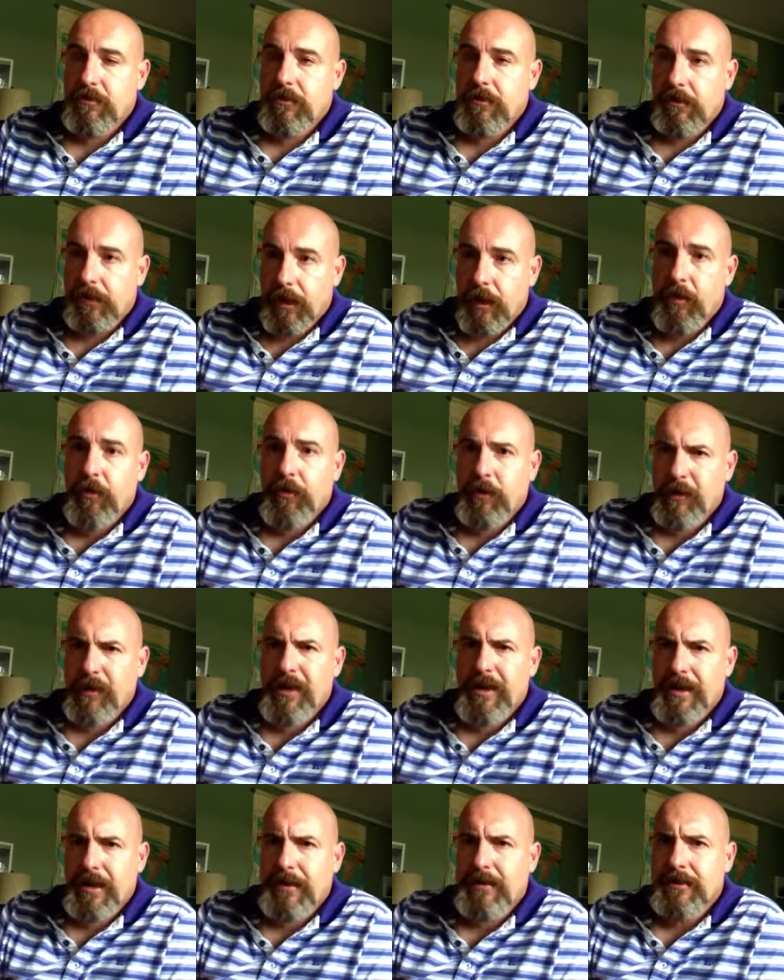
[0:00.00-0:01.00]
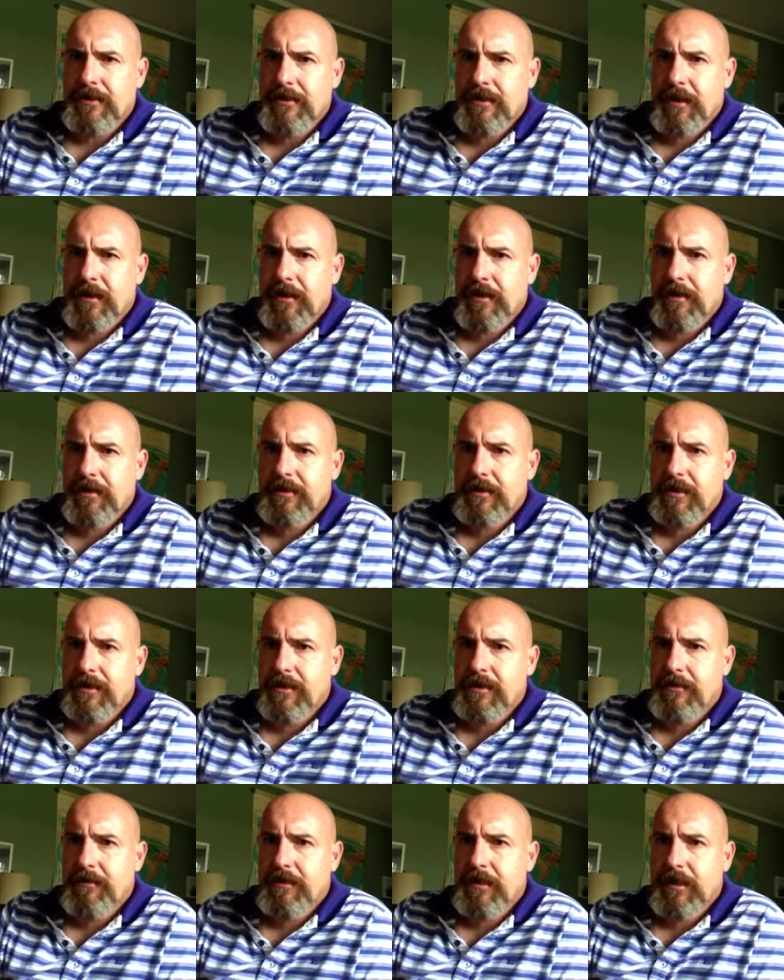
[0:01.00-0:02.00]
lower grades uh,
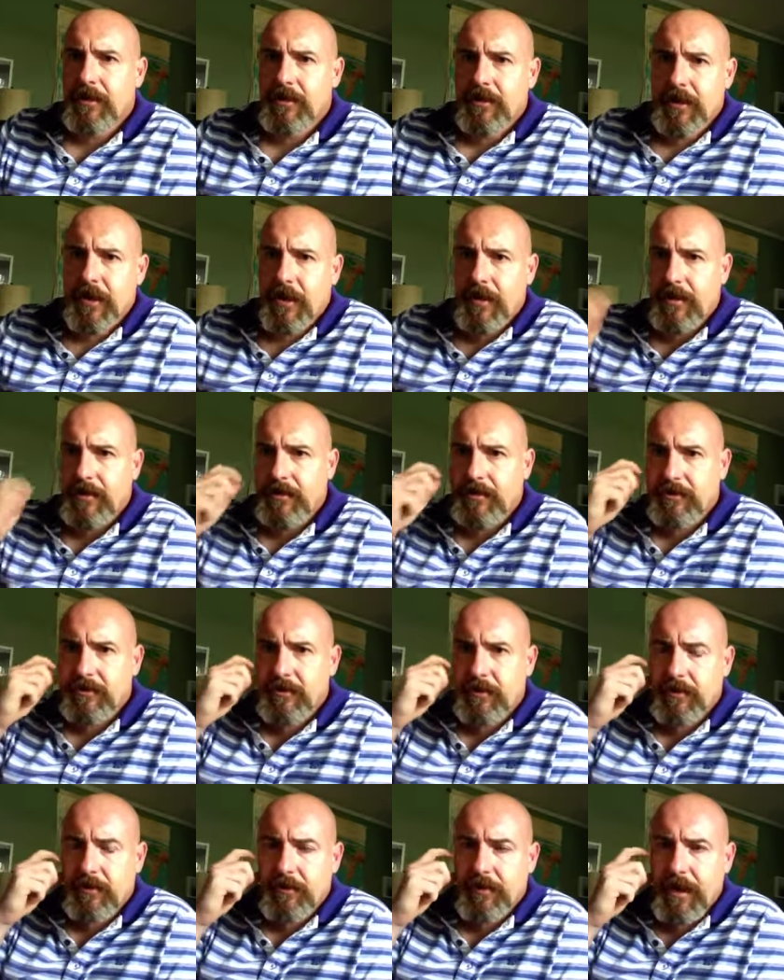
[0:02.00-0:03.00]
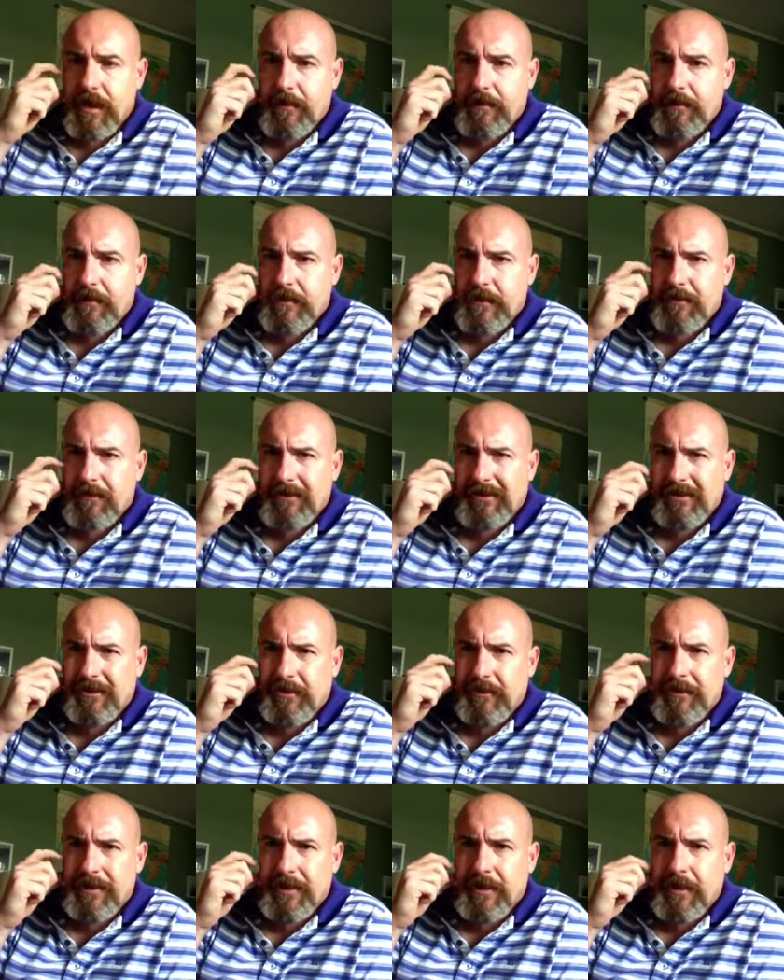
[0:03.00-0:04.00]
tended to be things or, or, papers that were a
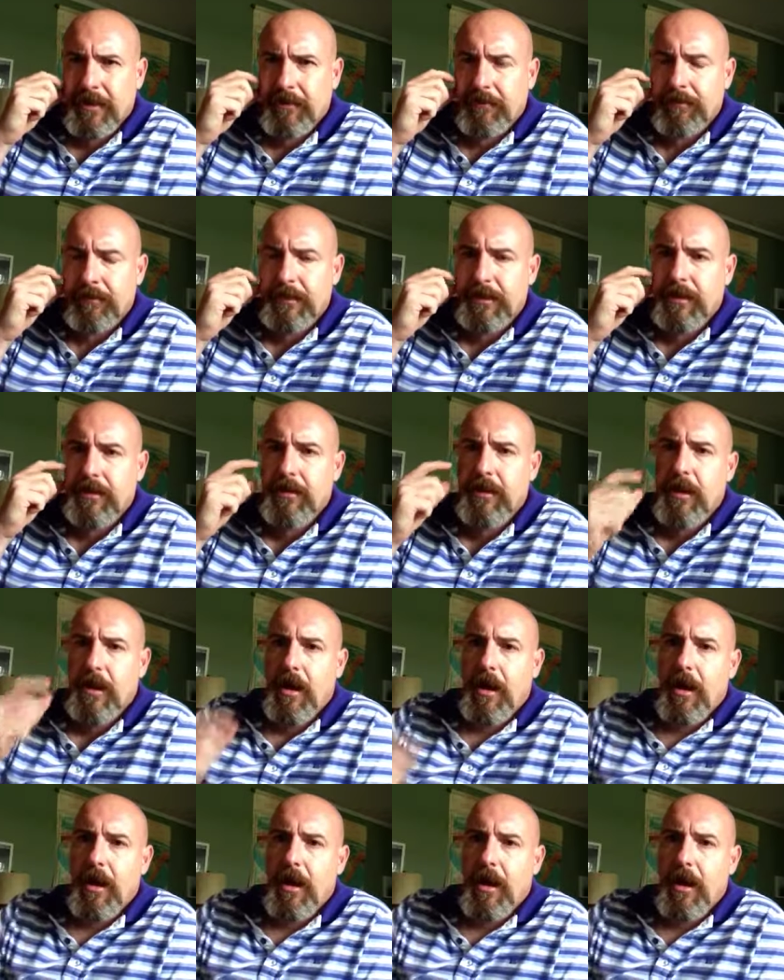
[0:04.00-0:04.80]
little bit incomplete,